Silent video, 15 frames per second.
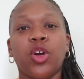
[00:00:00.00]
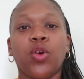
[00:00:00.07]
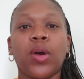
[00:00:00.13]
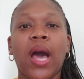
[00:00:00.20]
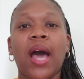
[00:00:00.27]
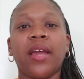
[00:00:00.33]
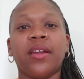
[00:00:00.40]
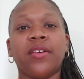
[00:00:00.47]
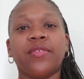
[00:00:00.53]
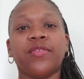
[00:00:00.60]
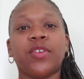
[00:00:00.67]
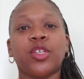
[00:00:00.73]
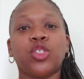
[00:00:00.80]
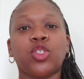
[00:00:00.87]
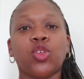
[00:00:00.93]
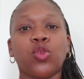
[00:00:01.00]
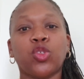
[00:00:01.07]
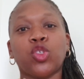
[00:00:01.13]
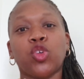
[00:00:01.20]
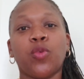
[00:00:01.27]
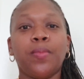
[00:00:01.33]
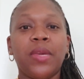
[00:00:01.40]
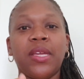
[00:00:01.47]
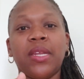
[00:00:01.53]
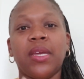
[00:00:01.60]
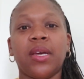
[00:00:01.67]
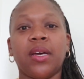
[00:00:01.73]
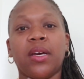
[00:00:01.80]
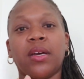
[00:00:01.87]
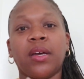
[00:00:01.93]
kind of social
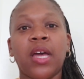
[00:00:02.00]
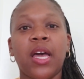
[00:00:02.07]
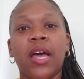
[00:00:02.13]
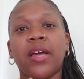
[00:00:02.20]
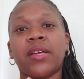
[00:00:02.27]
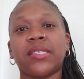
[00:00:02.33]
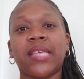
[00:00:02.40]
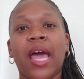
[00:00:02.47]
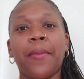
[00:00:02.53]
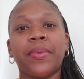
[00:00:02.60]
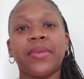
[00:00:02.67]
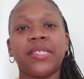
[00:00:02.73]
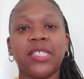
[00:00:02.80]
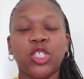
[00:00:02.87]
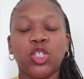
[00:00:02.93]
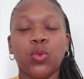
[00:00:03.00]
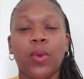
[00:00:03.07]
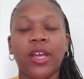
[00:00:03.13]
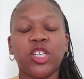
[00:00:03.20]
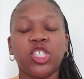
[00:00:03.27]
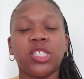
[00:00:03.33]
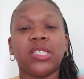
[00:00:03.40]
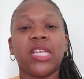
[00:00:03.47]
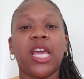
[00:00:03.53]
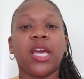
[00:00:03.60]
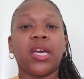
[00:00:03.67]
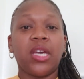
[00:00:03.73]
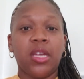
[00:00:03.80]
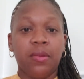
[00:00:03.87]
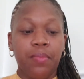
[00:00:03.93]
media type of situations,
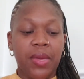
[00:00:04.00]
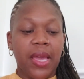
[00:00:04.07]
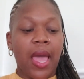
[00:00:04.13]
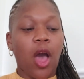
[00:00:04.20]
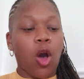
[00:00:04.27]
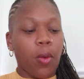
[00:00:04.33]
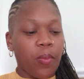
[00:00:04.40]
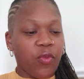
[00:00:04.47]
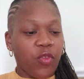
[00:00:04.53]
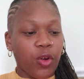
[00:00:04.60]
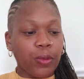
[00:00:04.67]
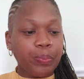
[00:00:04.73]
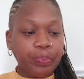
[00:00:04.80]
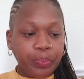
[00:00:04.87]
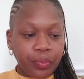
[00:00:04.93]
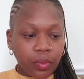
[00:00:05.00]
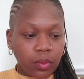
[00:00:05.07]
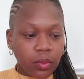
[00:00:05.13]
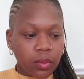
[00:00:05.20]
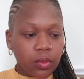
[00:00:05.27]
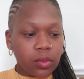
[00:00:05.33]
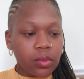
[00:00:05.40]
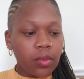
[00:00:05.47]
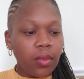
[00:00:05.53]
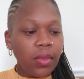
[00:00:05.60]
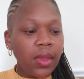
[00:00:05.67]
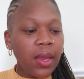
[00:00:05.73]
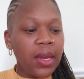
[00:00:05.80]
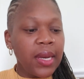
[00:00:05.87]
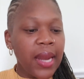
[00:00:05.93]
it could be helpful.
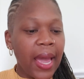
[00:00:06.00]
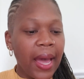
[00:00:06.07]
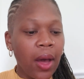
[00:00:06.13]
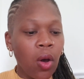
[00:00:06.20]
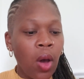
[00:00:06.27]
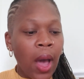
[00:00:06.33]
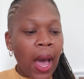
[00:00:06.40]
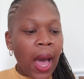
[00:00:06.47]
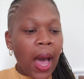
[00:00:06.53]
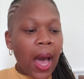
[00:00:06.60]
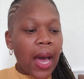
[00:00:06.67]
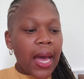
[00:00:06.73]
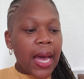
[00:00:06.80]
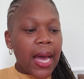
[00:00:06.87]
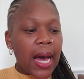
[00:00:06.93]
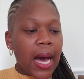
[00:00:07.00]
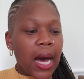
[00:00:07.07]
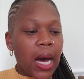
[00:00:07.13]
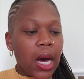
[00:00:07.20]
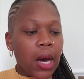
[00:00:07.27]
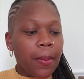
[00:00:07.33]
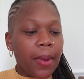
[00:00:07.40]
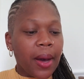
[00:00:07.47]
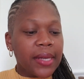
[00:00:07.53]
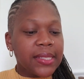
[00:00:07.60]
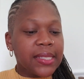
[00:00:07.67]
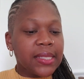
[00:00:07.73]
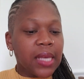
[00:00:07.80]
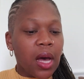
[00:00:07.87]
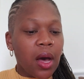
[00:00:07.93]
Now,
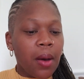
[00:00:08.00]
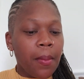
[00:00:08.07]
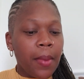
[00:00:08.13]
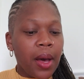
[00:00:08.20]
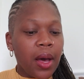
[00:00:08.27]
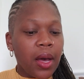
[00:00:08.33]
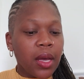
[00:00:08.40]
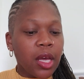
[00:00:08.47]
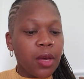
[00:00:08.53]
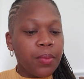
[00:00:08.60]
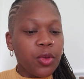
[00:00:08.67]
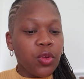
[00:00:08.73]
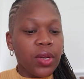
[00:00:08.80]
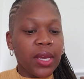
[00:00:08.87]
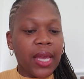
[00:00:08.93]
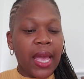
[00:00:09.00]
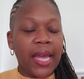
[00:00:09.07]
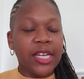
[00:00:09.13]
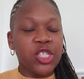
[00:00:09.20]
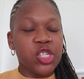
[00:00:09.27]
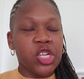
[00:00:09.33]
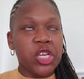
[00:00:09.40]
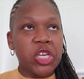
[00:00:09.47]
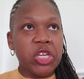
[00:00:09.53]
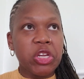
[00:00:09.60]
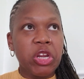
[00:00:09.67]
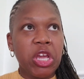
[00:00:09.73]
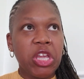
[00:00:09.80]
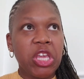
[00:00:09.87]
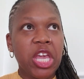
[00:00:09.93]
some
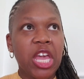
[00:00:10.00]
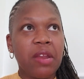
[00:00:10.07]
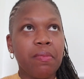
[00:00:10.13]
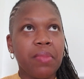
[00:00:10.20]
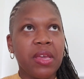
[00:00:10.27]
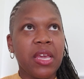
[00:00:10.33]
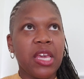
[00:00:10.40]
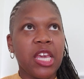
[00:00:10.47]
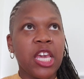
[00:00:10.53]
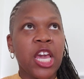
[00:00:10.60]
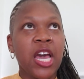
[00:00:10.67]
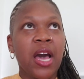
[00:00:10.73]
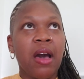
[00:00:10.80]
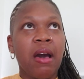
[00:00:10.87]
communication can be